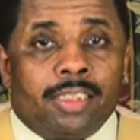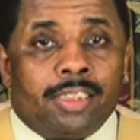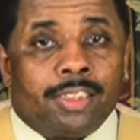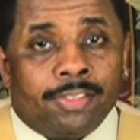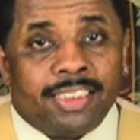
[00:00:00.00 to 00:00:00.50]

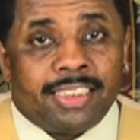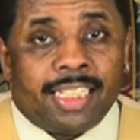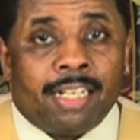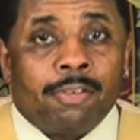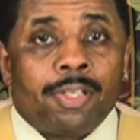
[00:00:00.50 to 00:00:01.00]
Dirty
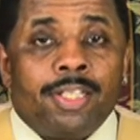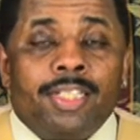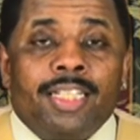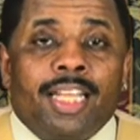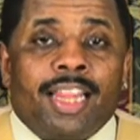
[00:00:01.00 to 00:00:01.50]
South,
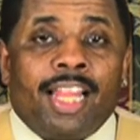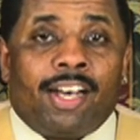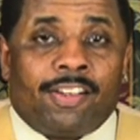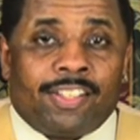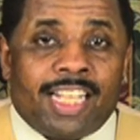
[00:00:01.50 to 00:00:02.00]
there
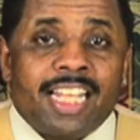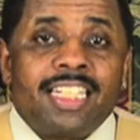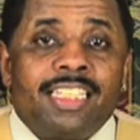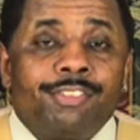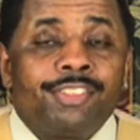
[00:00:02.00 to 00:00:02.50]
are a lot
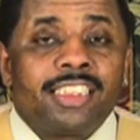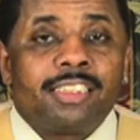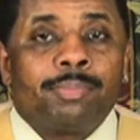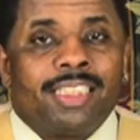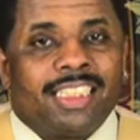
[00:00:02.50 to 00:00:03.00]
of differences,
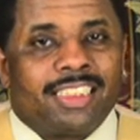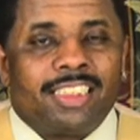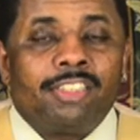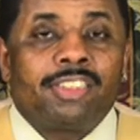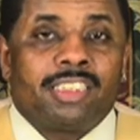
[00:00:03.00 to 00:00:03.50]
but there's
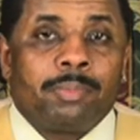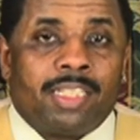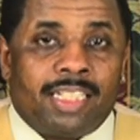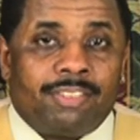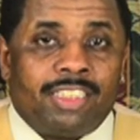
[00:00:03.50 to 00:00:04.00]
still
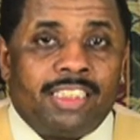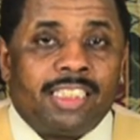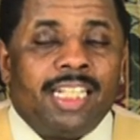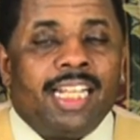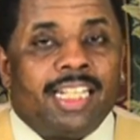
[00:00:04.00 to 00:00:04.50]
similarities,
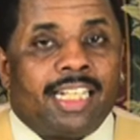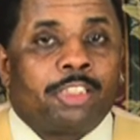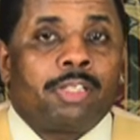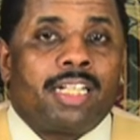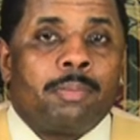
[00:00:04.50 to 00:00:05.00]
and I
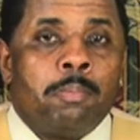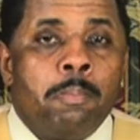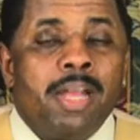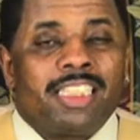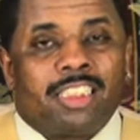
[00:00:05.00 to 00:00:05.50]
try to
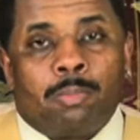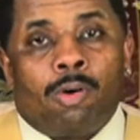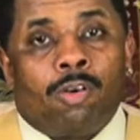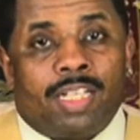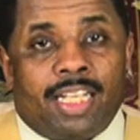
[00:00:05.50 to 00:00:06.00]
mesh them
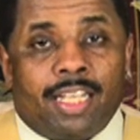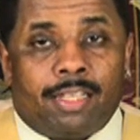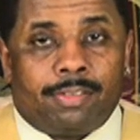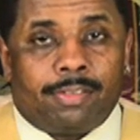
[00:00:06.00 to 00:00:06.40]
all together.